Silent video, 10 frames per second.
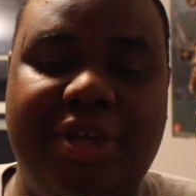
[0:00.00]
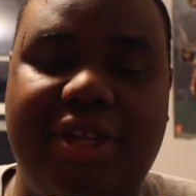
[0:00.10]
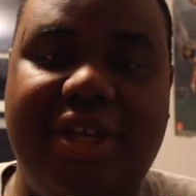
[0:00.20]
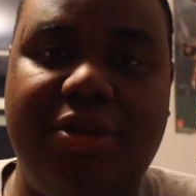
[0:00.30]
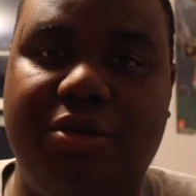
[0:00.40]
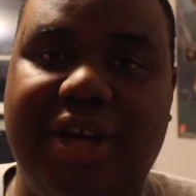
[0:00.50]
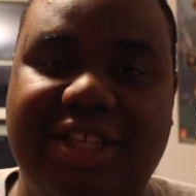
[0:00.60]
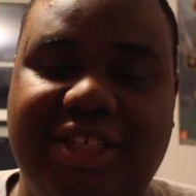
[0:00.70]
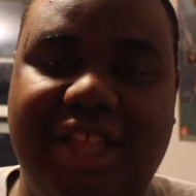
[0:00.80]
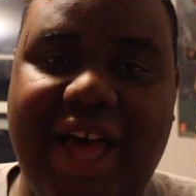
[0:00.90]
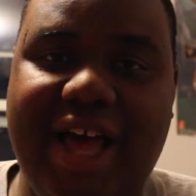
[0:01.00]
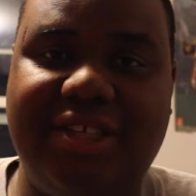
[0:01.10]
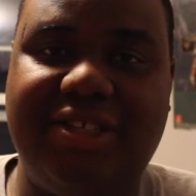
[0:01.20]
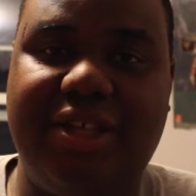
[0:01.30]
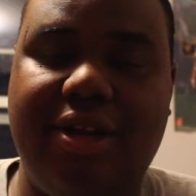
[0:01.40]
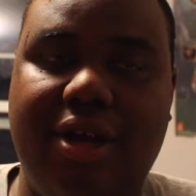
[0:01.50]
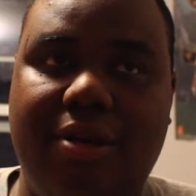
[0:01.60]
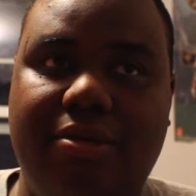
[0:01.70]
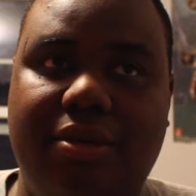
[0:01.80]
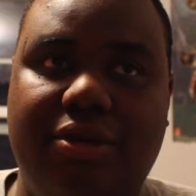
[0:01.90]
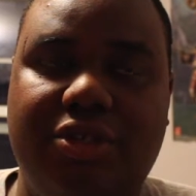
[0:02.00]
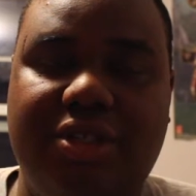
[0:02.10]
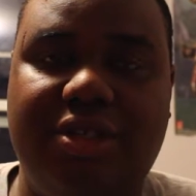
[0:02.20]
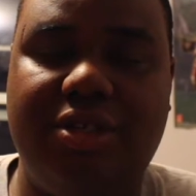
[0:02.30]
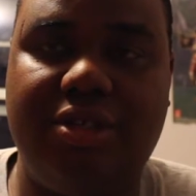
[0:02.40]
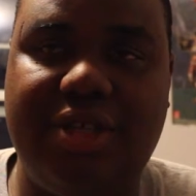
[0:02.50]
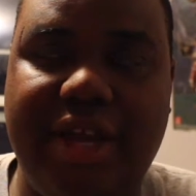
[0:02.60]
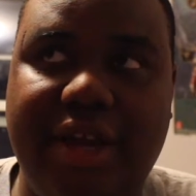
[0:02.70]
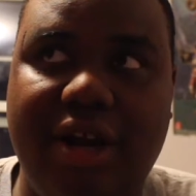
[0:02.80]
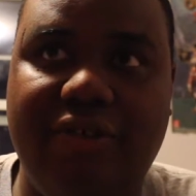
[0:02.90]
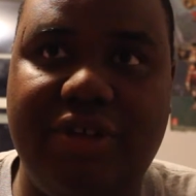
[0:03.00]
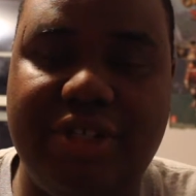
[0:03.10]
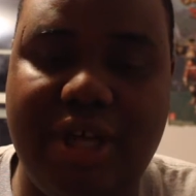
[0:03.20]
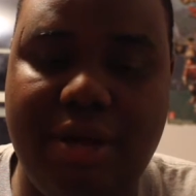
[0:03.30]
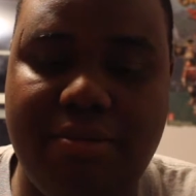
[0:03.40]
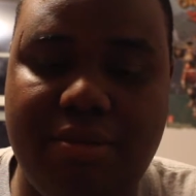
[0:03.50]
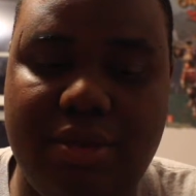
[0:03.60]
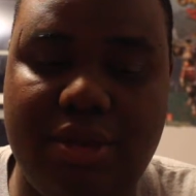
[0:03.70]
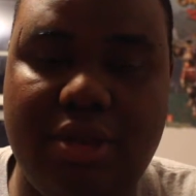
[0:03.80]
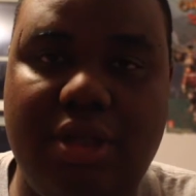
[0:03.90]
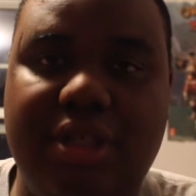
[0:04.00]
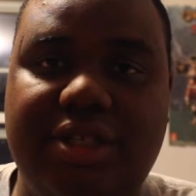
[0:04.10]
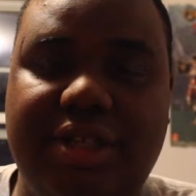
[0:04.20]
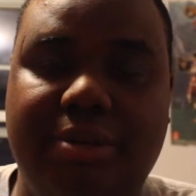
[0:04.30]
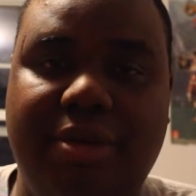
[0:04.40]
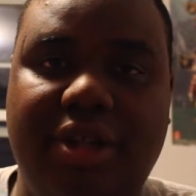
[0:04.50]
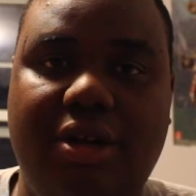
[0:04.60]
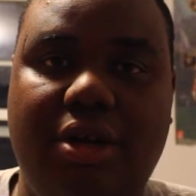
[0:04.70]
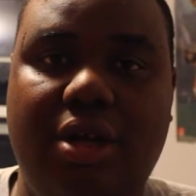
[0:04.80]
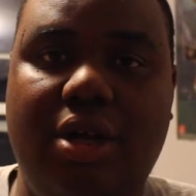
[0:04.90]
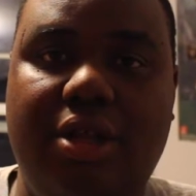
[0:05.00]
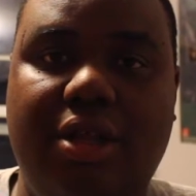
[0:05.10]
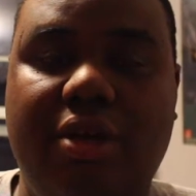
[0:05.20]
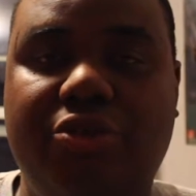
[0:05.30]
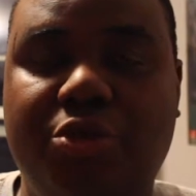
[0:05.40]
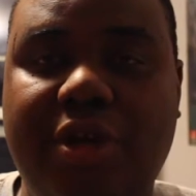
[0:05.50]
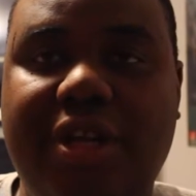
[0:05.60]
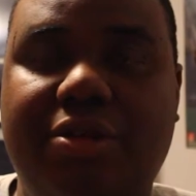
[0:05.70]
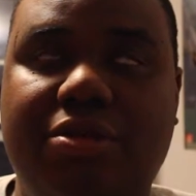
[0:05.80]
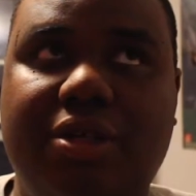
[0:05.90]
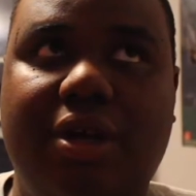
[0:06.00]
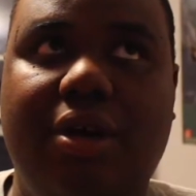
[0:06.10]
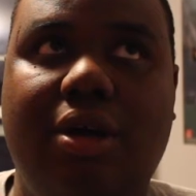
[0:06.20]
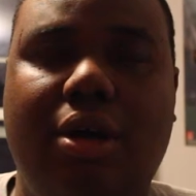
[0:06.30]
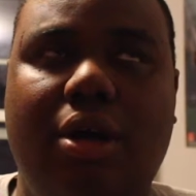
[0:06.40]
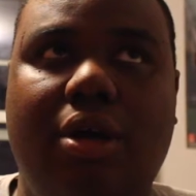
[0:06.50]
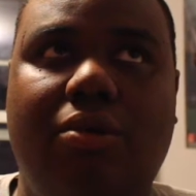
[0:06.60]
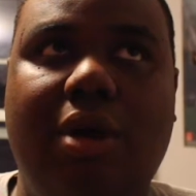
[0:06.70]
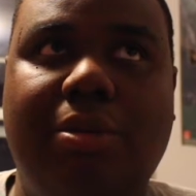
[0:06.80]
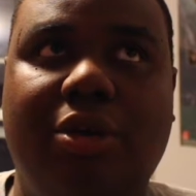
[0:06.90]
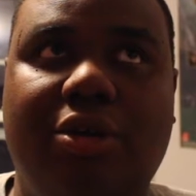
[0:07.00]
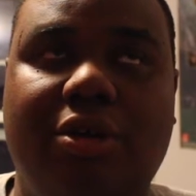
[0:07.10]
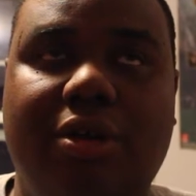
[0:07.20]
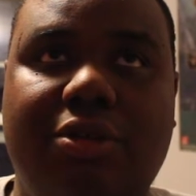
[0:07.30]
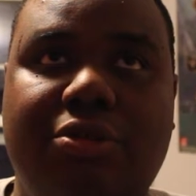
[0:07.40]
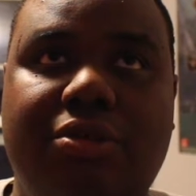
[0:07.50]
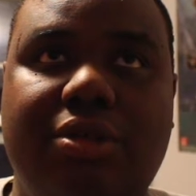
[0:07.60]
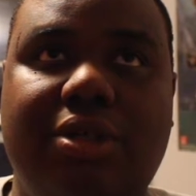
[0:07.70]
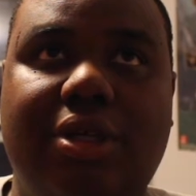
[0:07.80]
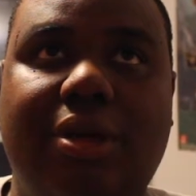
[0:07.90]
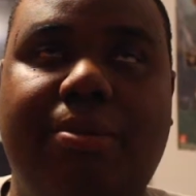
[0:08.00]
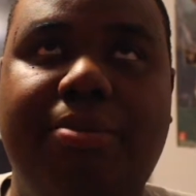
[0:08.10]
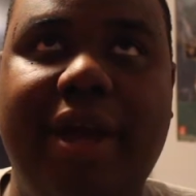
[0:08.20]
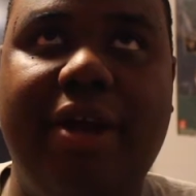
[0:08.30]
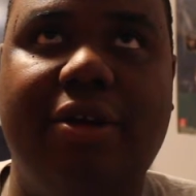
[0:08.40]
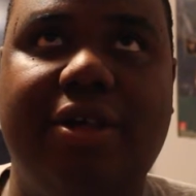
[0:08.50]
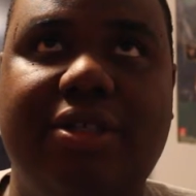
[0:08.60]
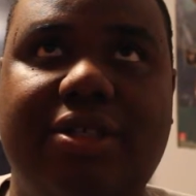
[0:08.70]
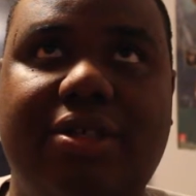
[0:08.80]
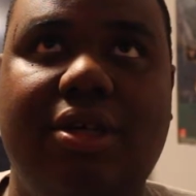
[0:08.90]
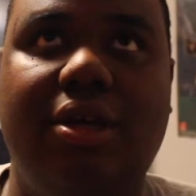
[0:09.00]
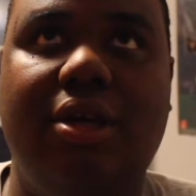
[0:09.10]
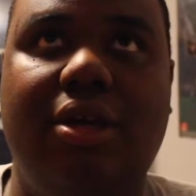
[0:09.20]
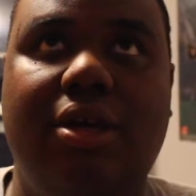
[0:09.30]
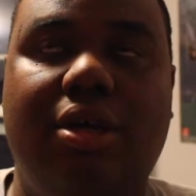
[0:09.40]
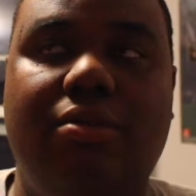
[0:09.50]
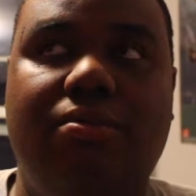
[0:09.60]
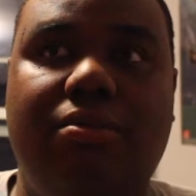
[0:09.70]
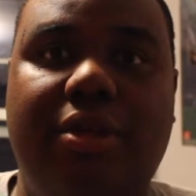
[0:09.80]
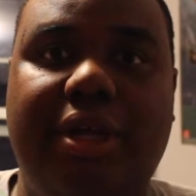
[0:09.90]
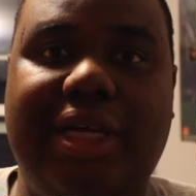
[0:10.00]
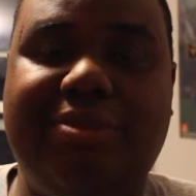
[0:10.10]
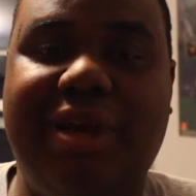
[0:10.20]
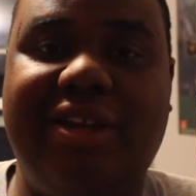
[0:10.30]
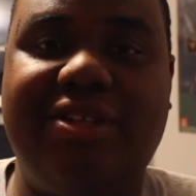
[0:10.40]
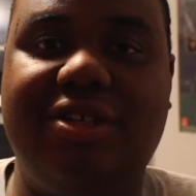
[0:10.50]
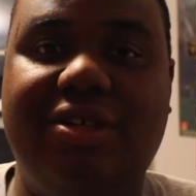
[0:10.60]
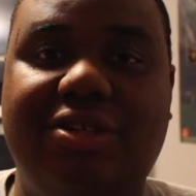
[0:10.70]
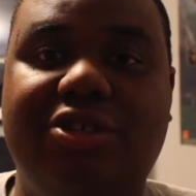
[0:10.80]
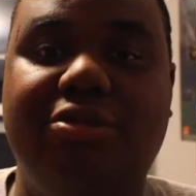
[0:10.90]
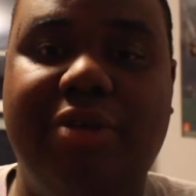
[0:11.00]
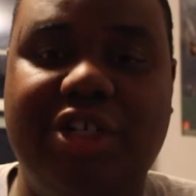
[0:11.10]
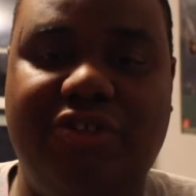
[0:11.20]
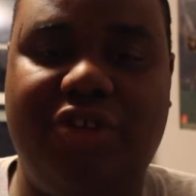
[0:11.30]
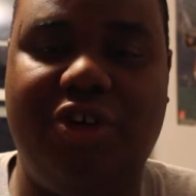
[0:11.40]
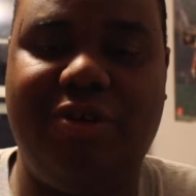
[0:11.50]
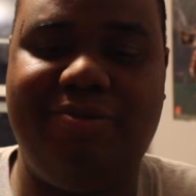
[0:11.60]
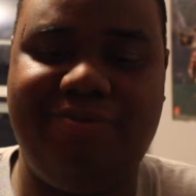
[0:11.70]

kid who cuts class and just to take care of his sick mother. Then you have Trini, who's a rebel girl whose parents expect too much of her.